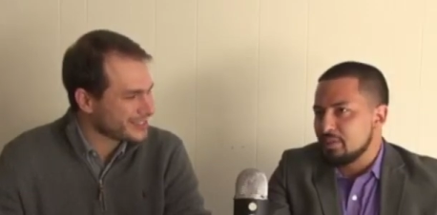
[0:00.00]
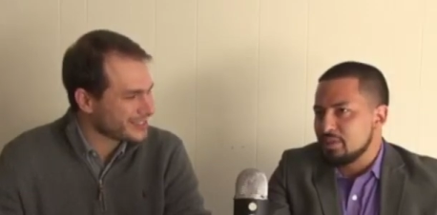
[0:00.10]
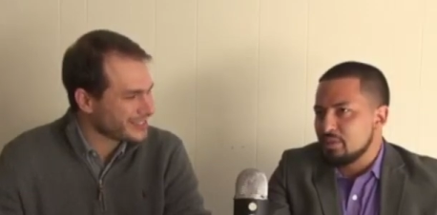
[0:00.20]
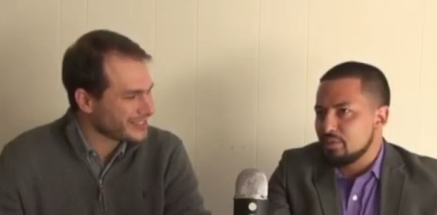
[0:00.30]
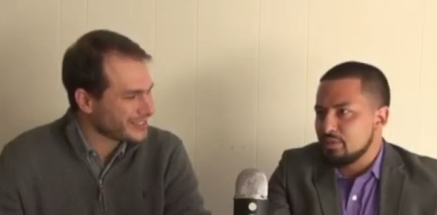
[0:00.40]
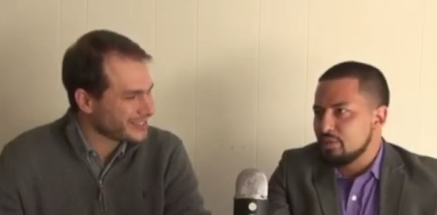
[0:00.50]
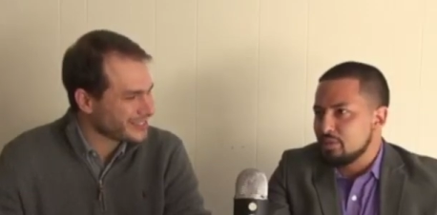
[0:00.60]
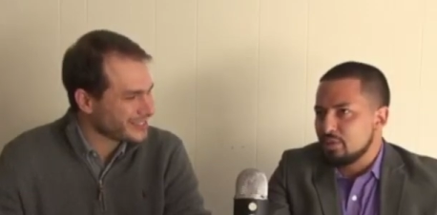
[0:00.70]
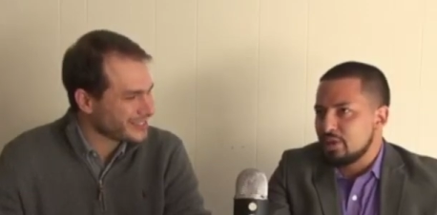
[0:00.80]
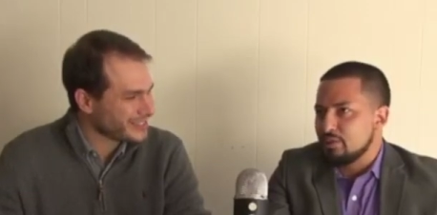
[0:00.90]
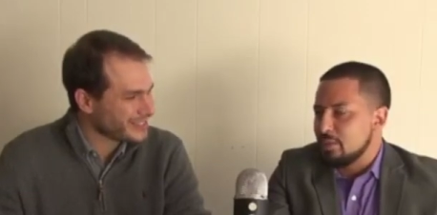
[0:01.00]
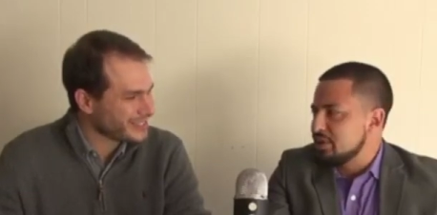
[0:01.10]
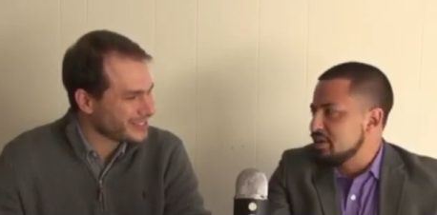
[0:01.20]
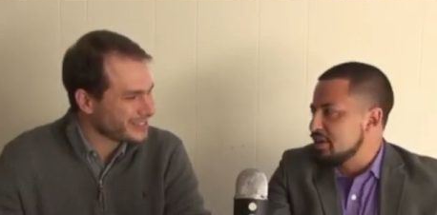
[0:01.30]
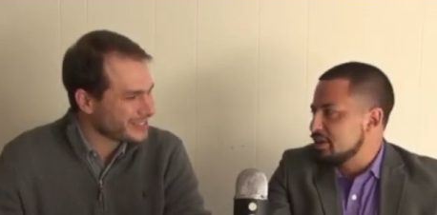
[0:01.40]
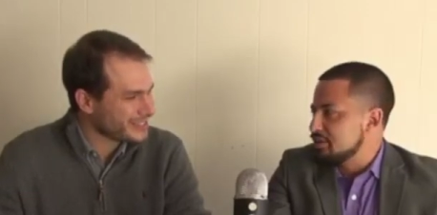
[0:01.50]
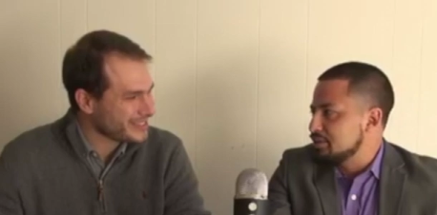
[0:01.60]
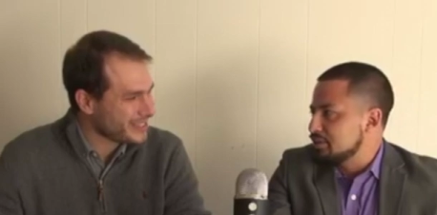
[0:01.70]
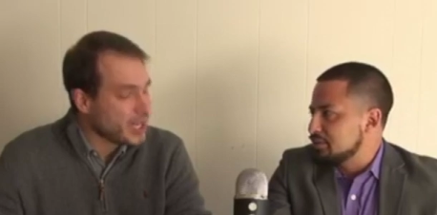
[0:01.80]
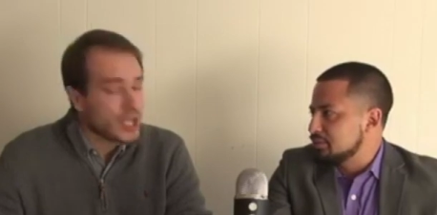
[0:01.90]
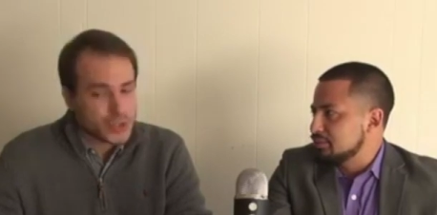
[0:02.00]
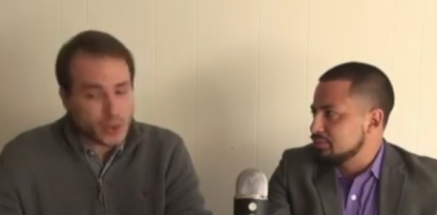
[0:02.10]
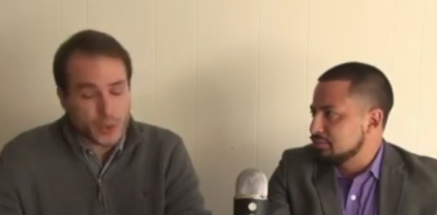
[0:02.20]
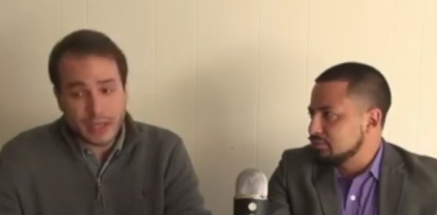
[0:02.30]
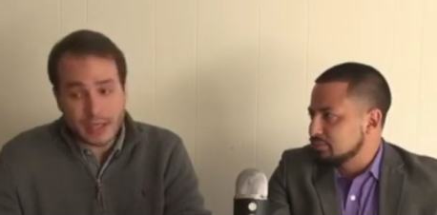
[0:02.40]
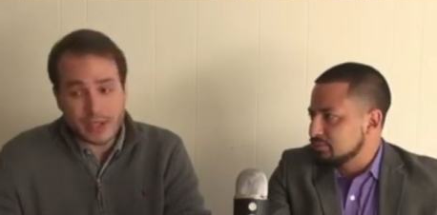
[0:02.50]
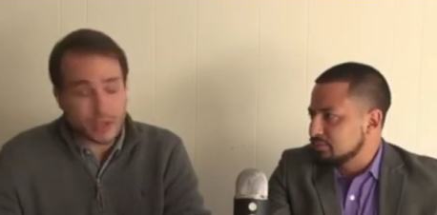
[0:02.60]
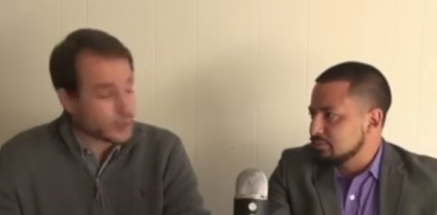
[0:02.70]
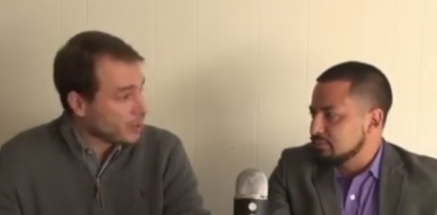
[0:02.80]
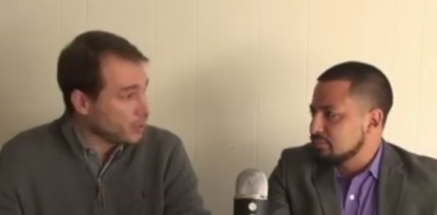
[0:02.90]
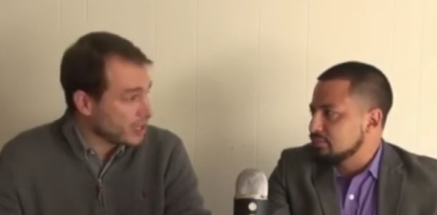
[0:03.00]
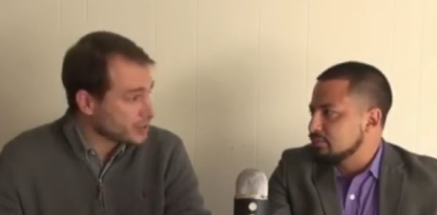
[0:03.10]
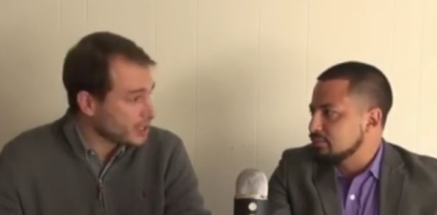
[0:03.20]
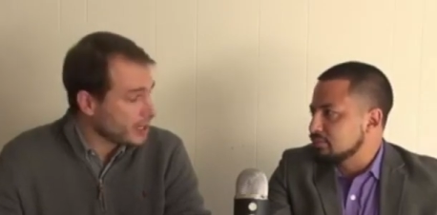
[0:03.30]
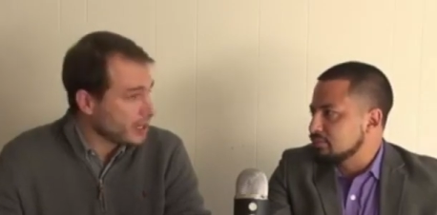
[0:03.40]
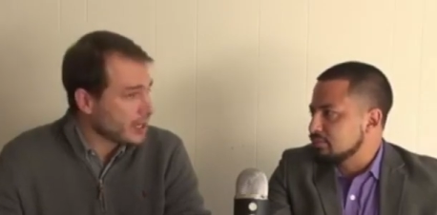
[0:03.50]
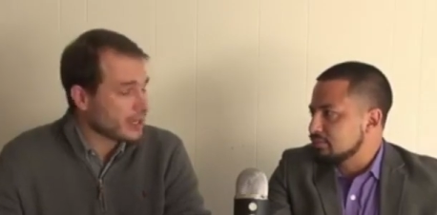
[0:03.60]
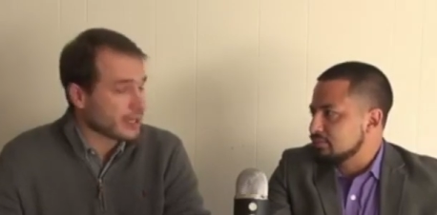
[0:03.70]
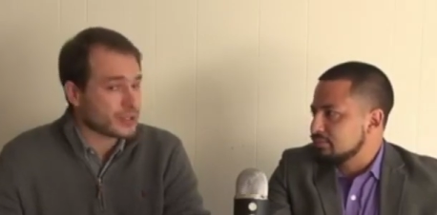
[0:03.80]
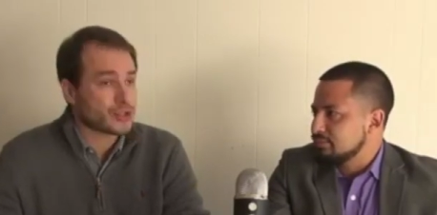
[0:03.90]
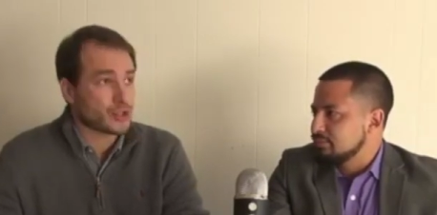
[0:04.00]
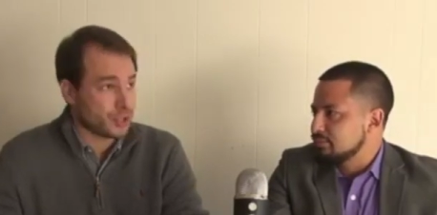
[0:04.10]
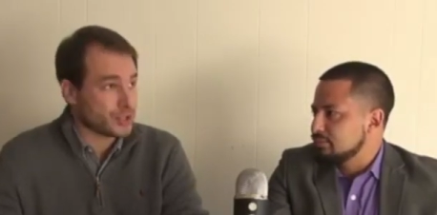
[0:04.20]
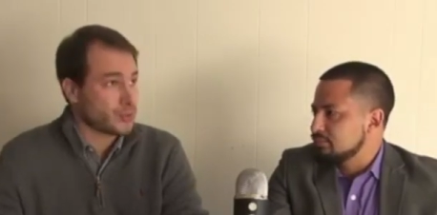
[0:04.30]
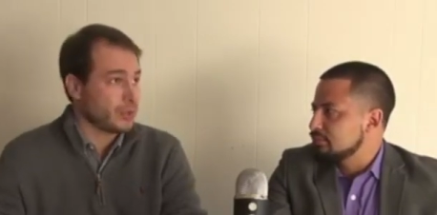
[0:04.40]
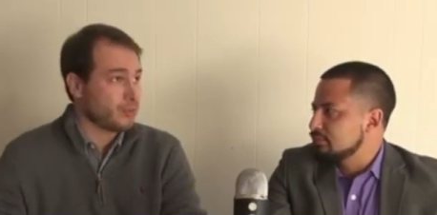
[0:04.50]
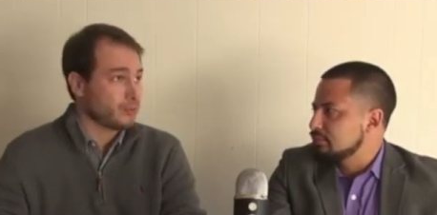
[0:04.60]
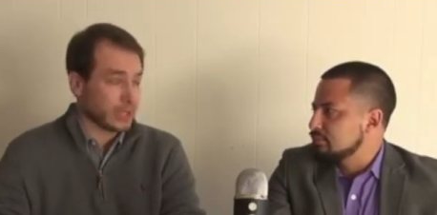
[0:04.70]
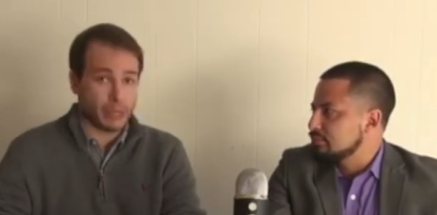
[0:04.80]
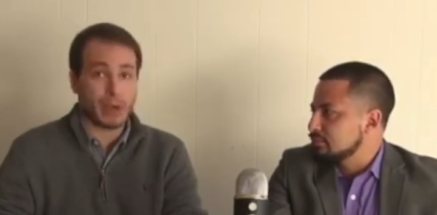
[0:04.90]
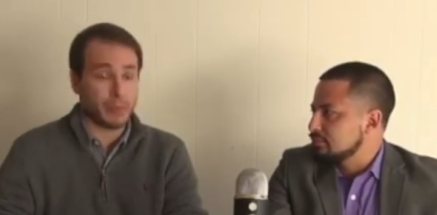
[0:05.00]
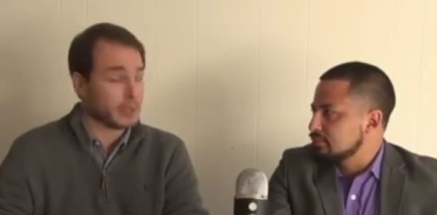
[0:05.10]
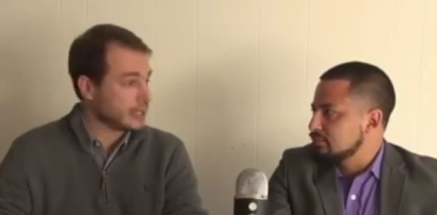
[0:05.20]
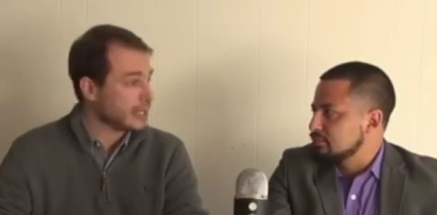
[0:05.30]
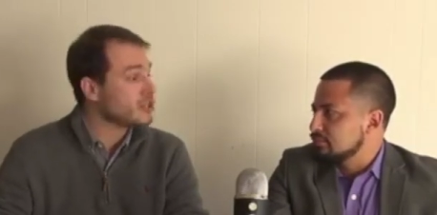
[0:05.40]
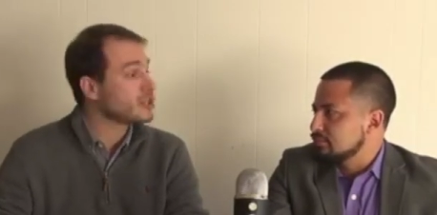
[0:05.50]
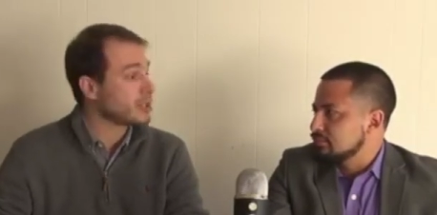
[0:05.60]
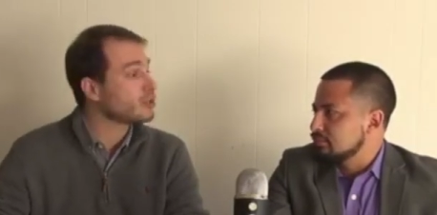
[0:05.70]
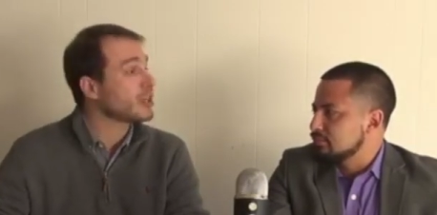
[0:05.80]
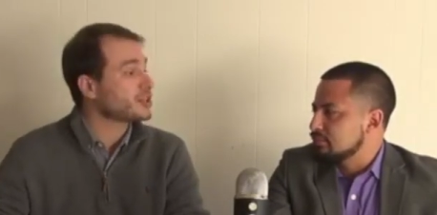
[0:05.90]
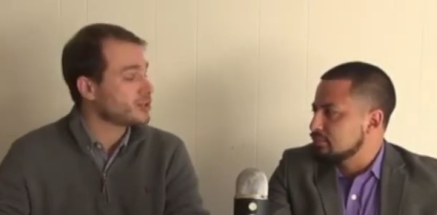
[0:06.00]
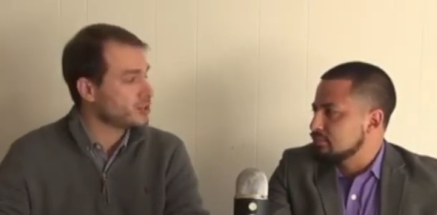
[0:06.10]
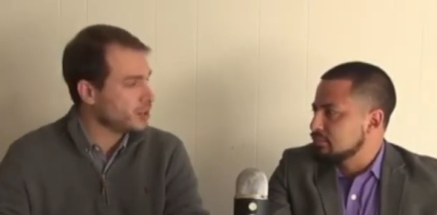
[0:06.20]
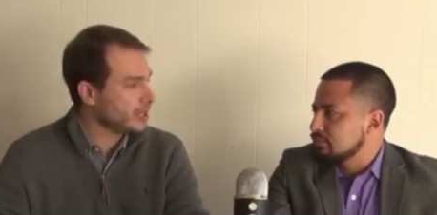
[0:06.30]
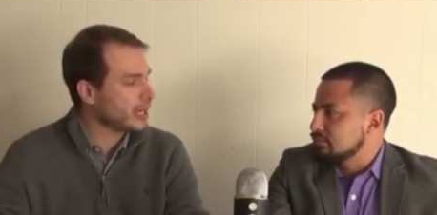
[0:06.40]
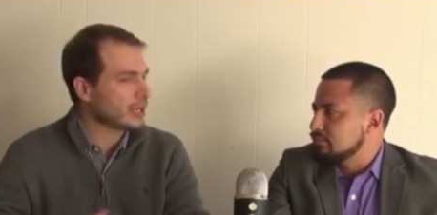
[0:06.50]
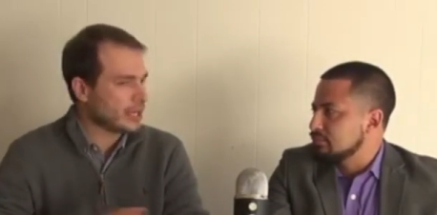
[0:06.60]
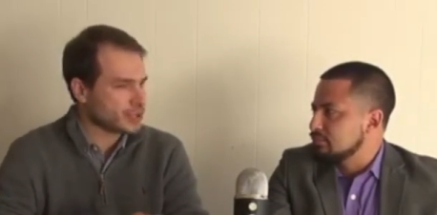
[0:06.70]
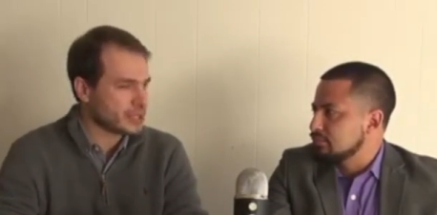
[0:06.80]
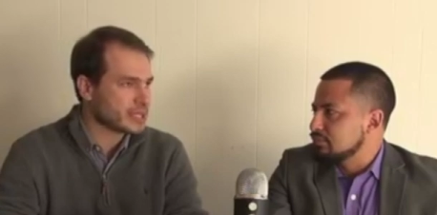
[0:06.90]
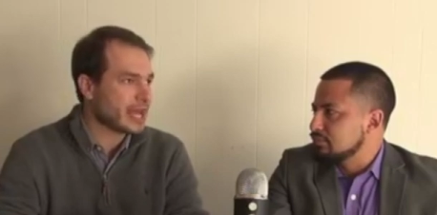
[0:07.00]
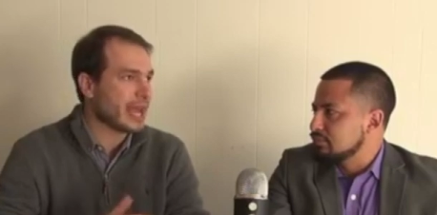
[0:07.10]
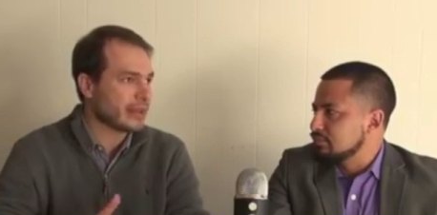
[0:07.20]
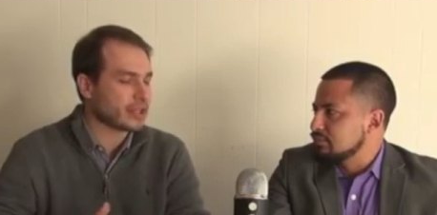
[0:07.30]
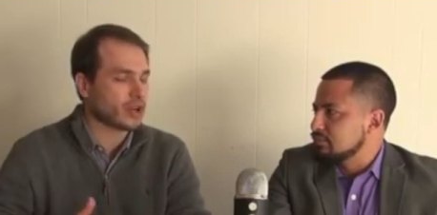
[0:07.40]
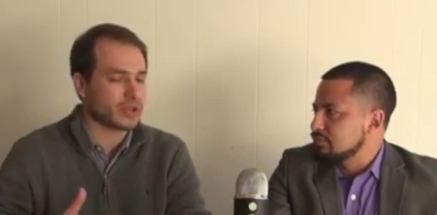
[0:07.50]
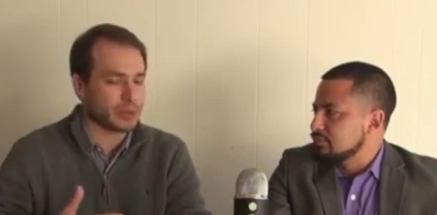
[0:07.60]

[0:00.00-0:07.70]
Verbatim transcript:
Speaker 1: you could do to try to remedy that issue?
Speaker 2: So I think that's a great question, and I think it starts with bringing public attention and pressure to it. And I, I should say that there are community